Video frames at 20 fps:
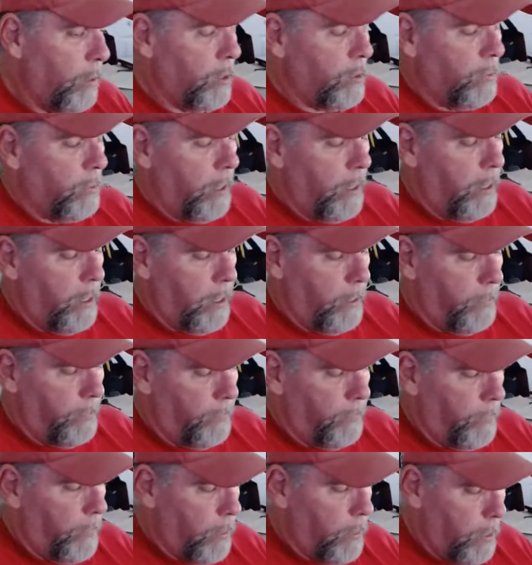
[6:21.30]
it is right here.
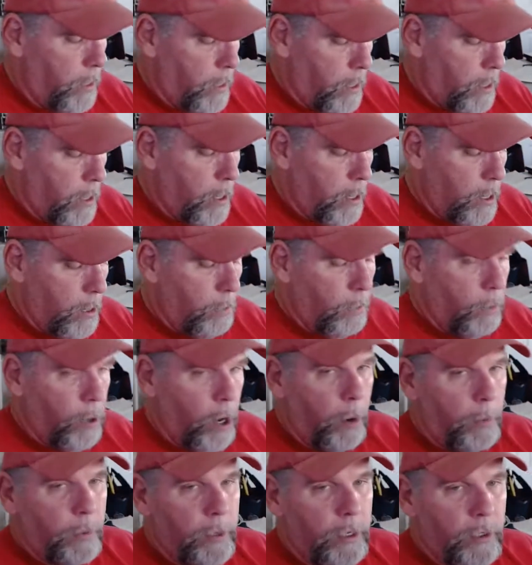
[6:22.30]

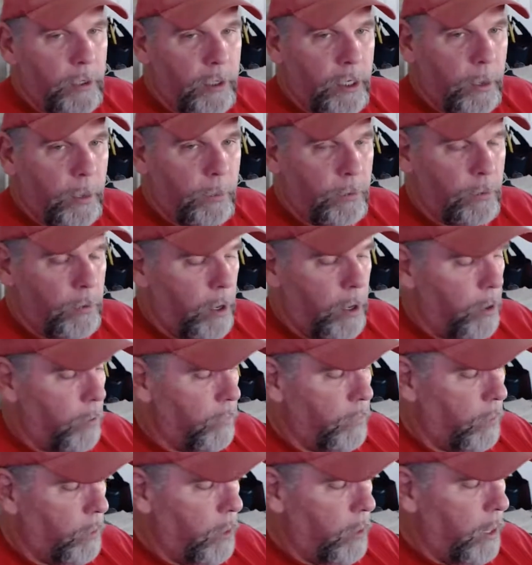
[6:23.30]
Probably skipped right
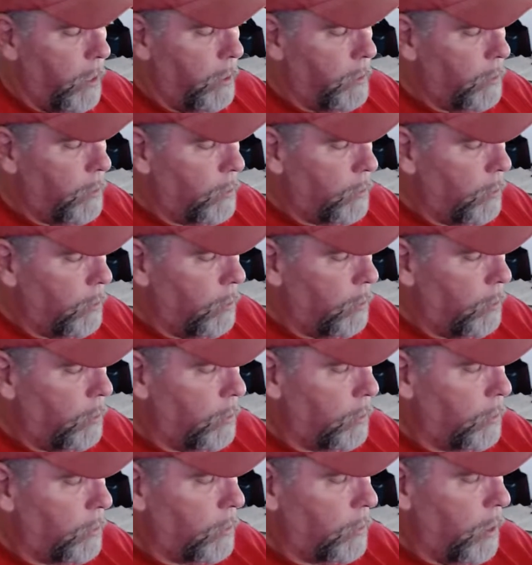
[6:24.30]
over a lot, just a little
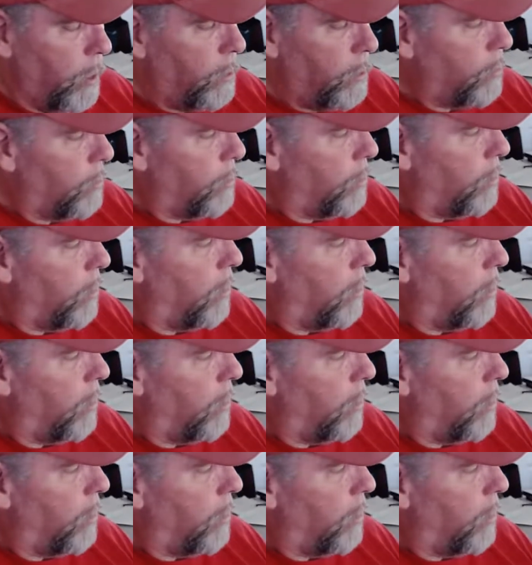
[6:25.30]
discussion on